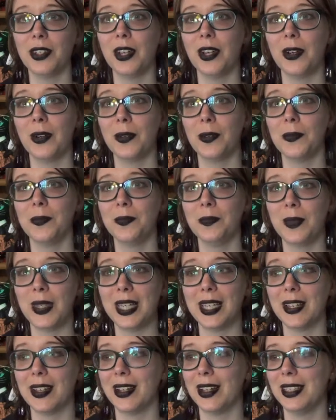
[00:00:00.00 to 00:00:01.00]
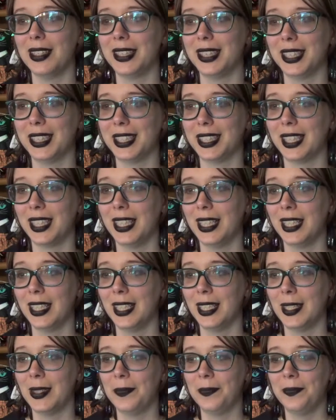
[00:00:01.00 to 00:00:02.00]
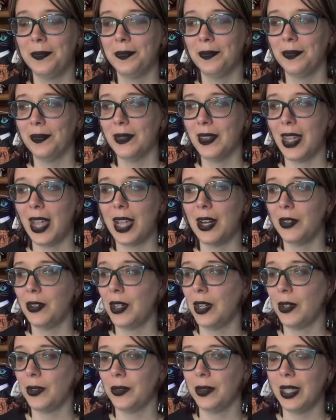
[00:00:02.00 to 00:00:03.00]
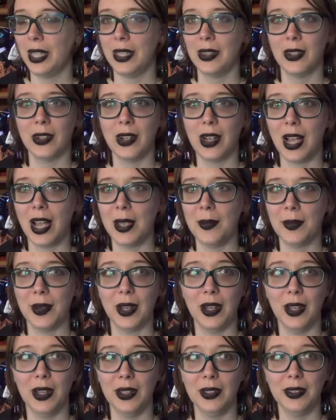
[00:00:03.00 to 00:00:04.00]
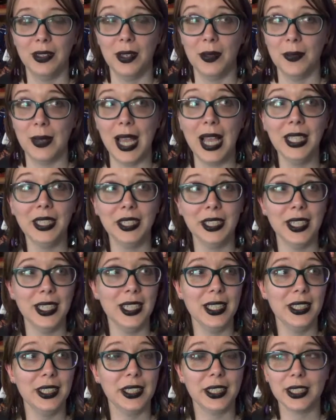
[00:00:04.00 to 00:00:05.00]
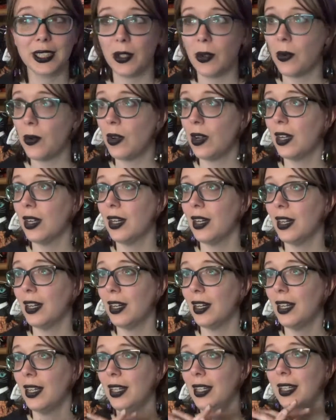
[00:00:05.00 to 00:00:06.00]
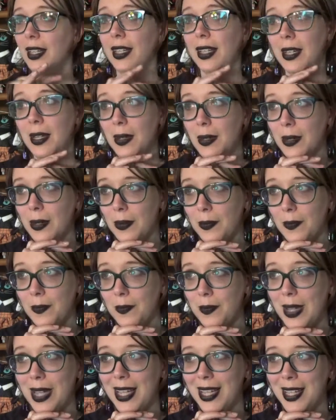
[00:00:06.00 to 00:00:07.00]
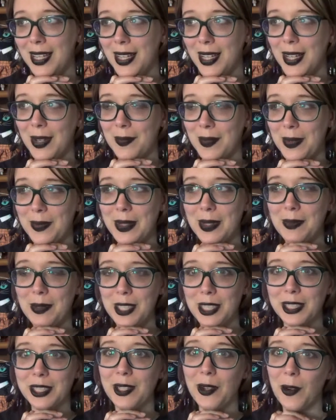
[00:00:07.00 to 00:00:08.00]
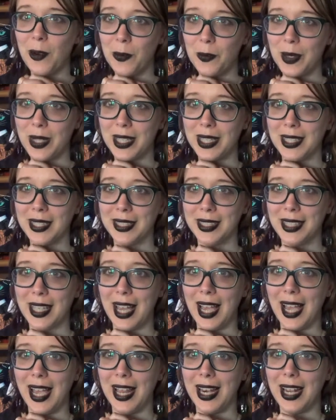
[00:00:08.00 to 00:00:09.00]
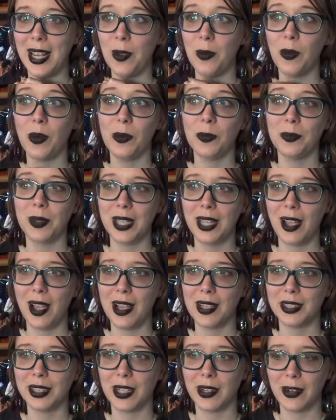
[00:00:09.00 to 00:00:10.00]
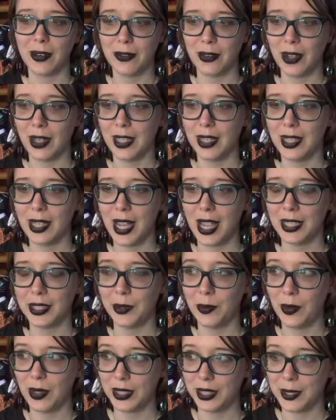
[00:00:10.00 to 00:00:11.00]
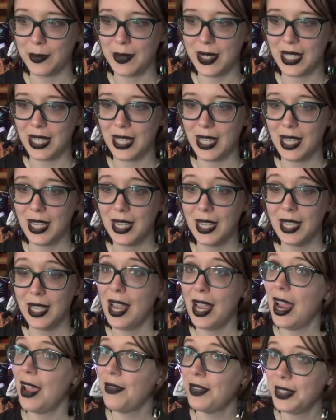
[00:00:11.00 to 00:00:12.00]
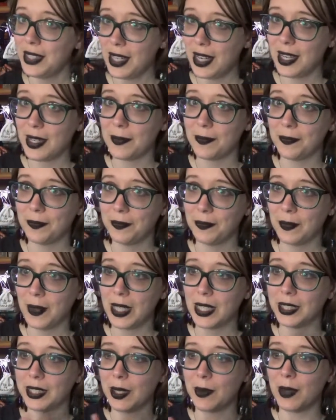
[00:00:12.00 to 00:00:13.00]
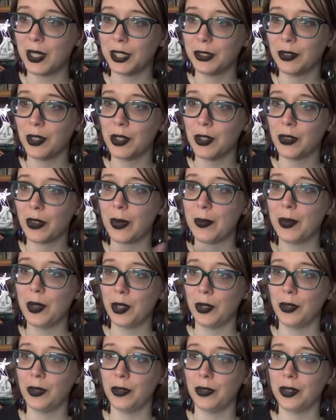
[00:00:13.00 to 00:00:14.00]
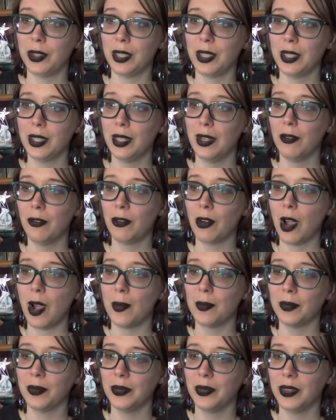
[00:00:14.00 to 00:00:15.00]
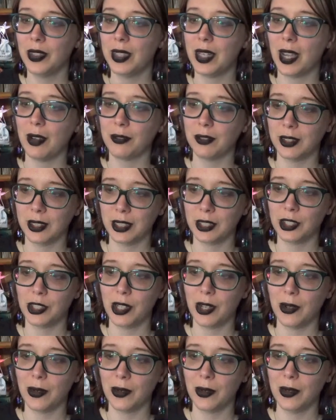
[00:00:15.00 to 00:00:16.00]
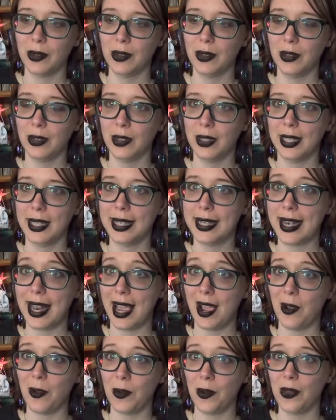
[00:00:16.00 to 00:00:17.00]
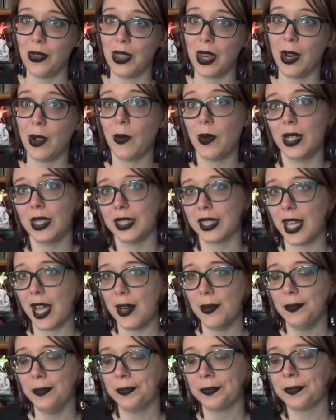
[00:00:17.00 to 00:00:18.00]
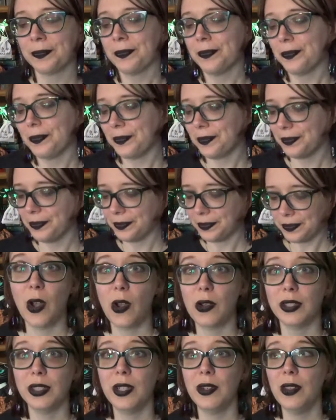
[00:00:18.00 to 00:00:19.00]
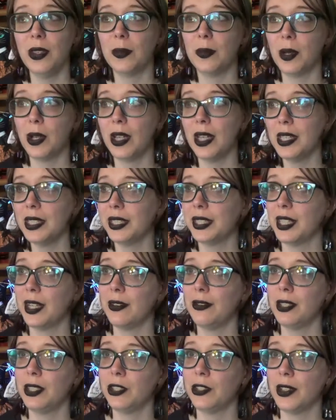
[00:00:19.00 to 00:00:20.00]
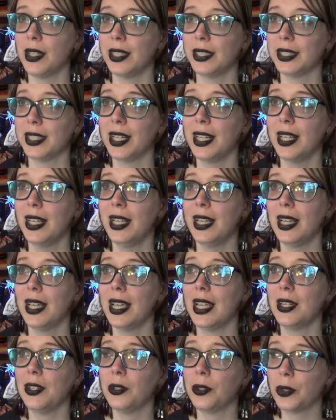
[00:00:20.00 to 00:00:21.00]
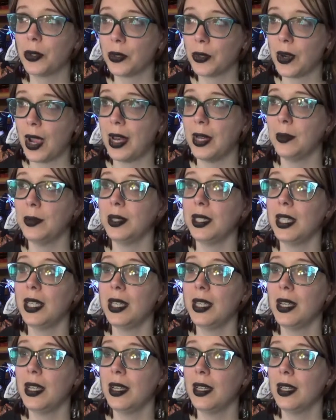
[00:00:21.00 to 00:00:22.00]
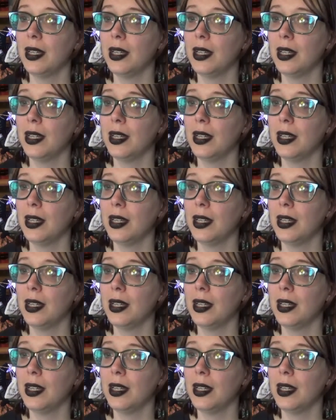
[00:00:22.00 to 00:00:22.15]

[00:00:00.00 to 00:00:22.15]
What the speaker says: go because, I don't know, either I'm a masochist or maybe I'm just hoping that it won't be as terrifying as it was to me at the time because I'm much further removed from the Netflix show now than I was then. Also, the book itself is just incredibly